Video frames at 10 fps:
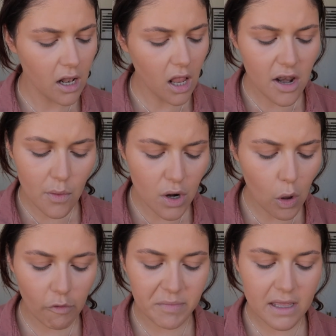I know a
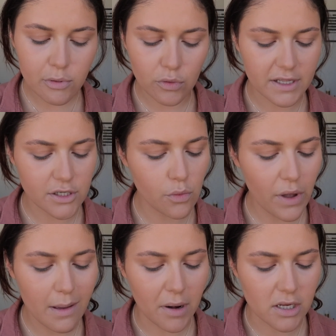lot of people that don't
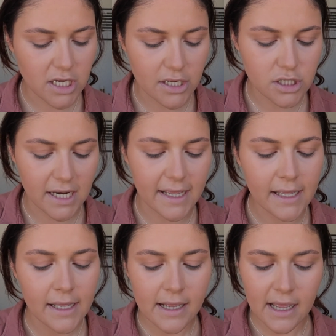wear blush actually.
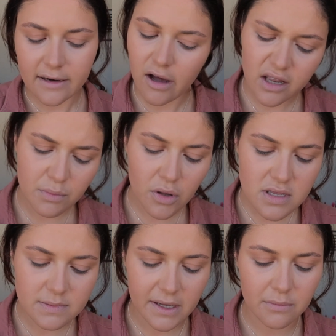It kind of
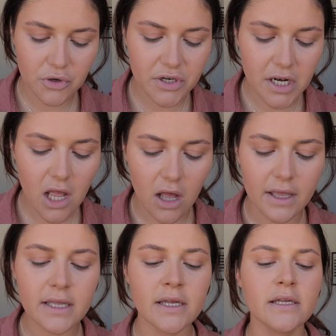bothers me, I'm not gonna
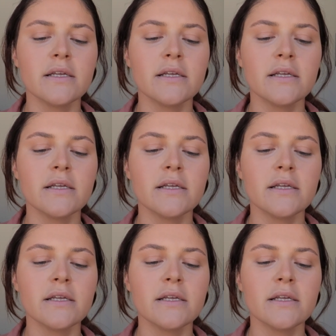lie.